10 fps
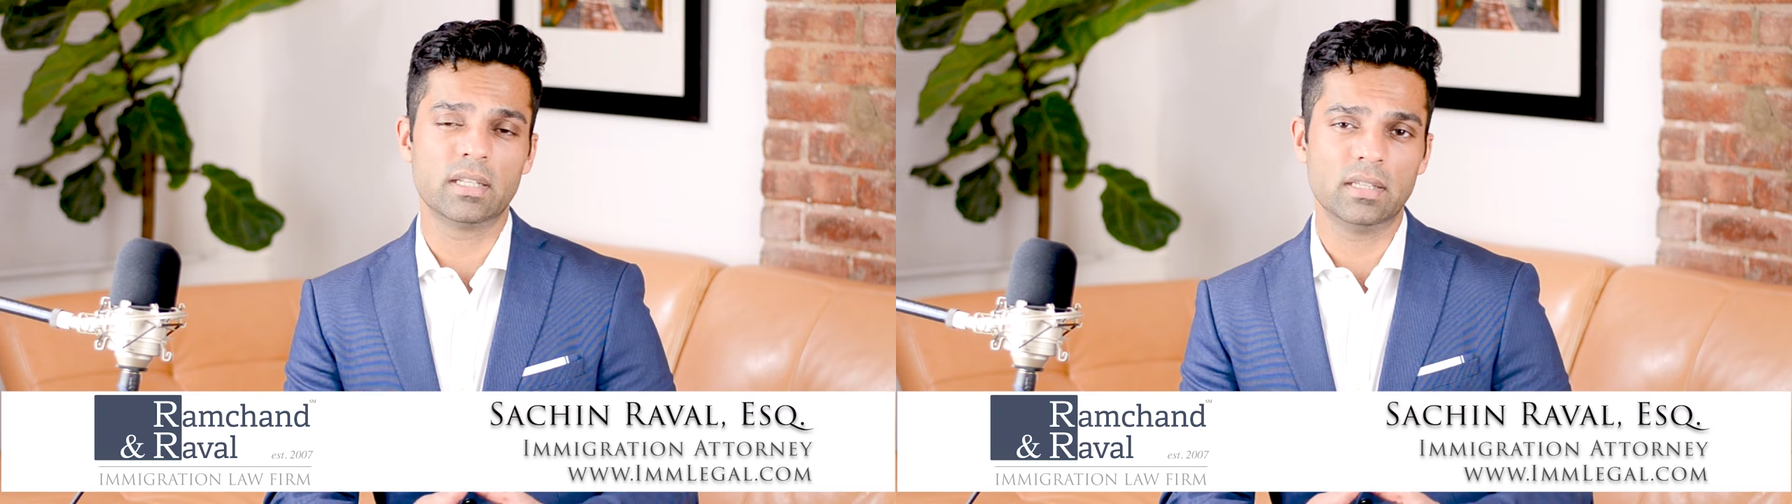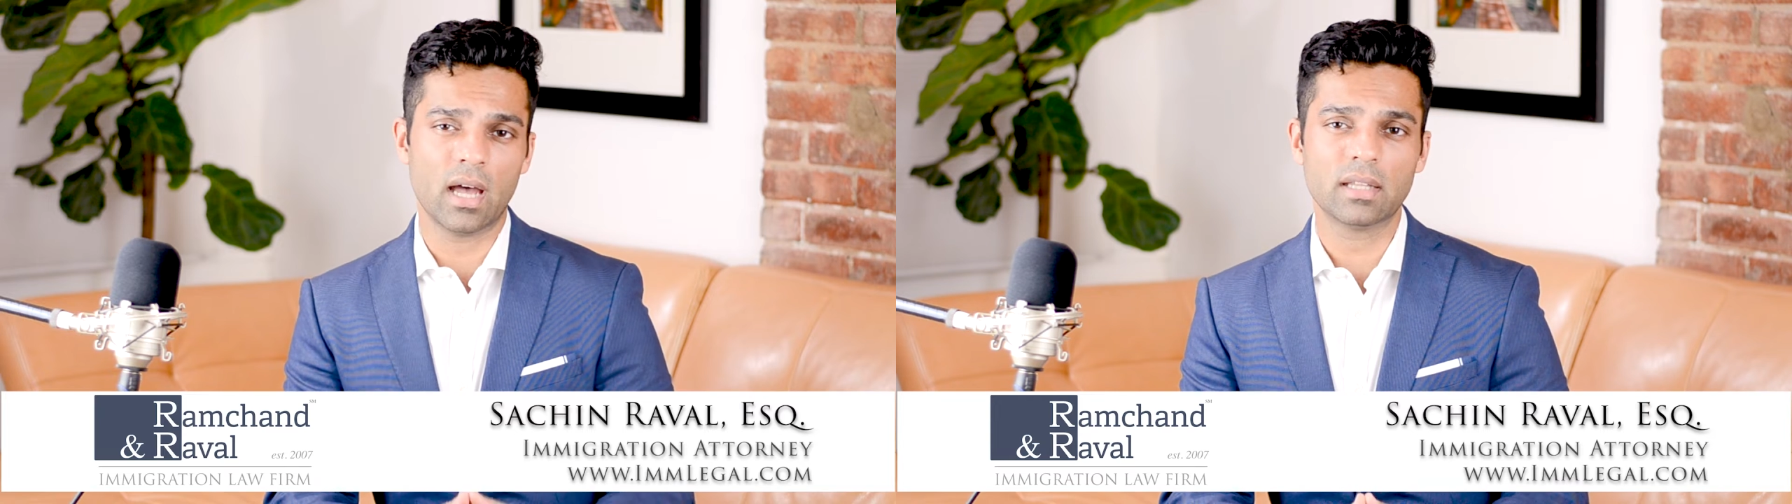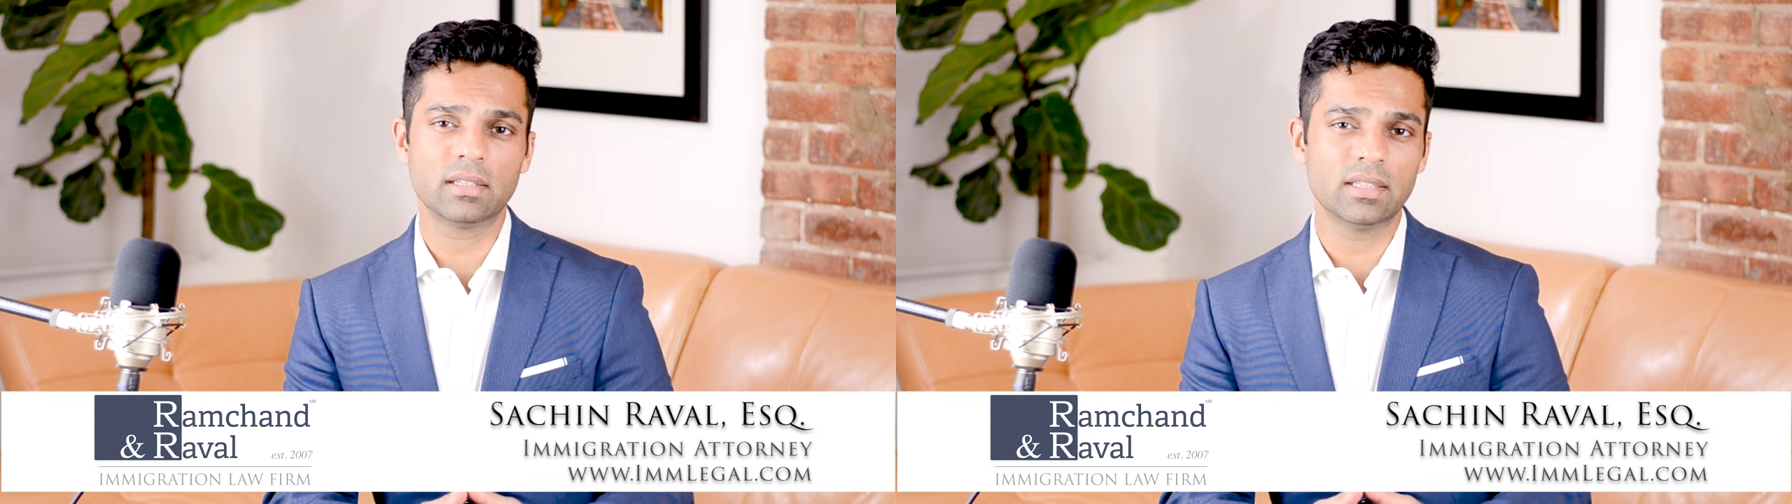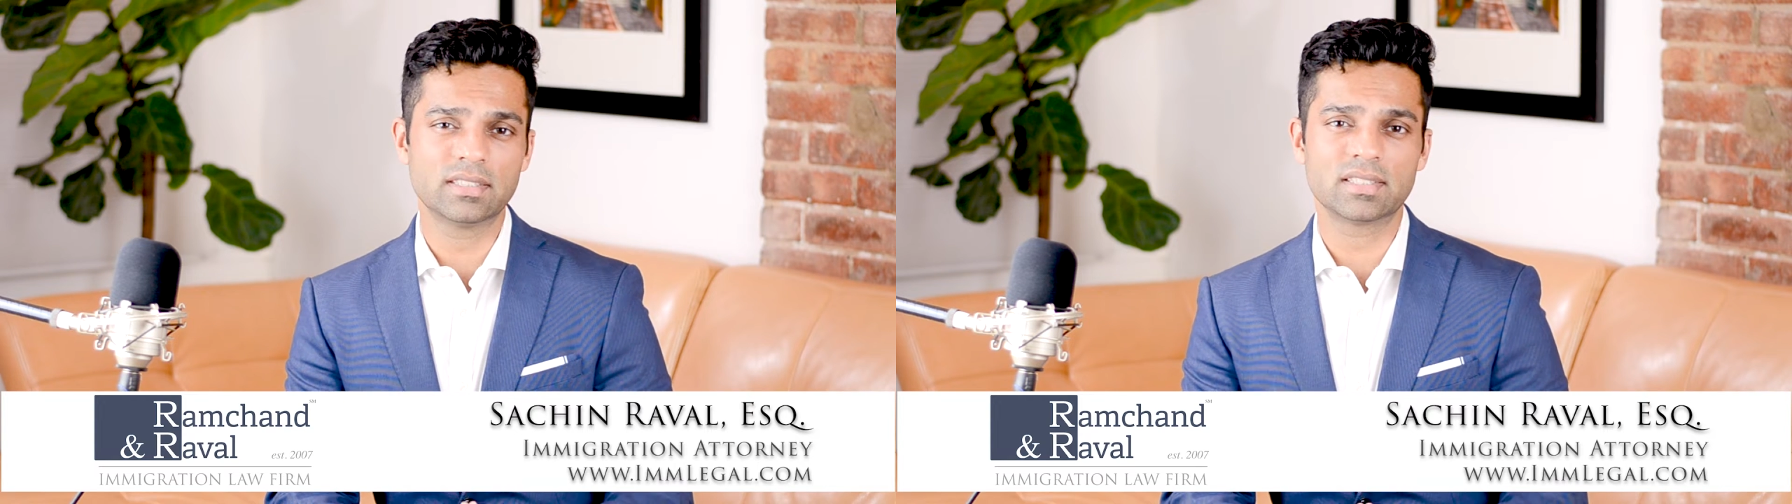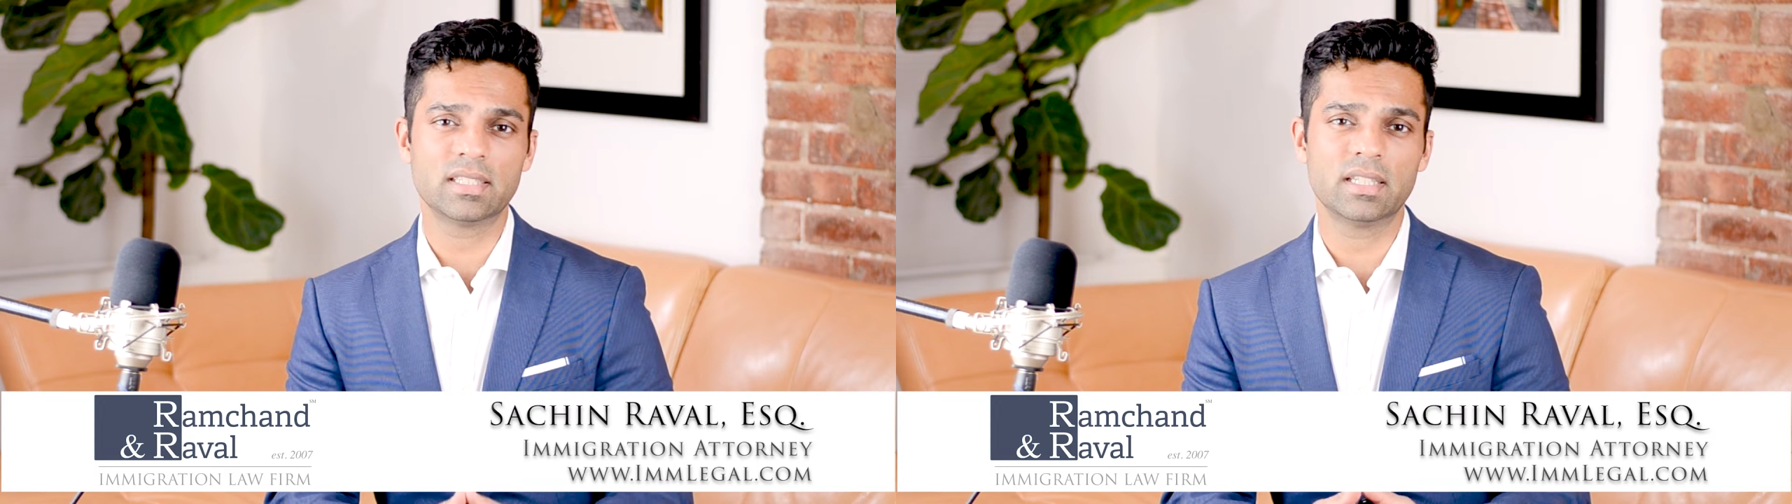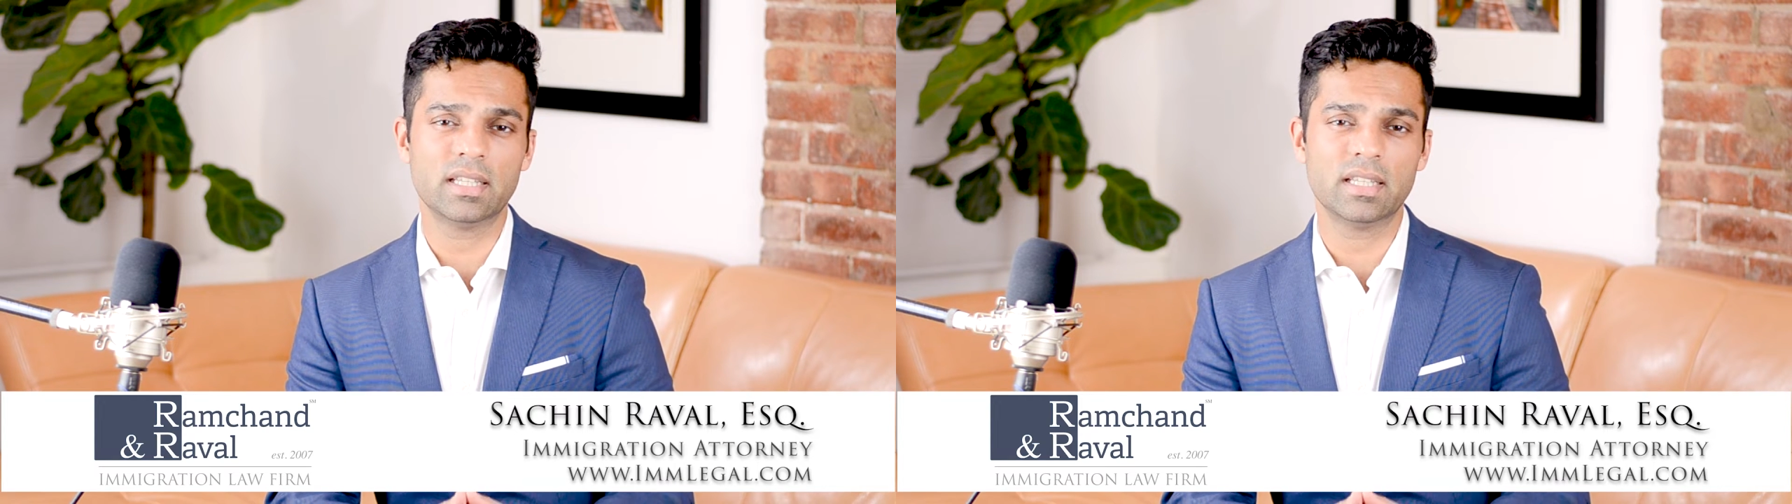not listed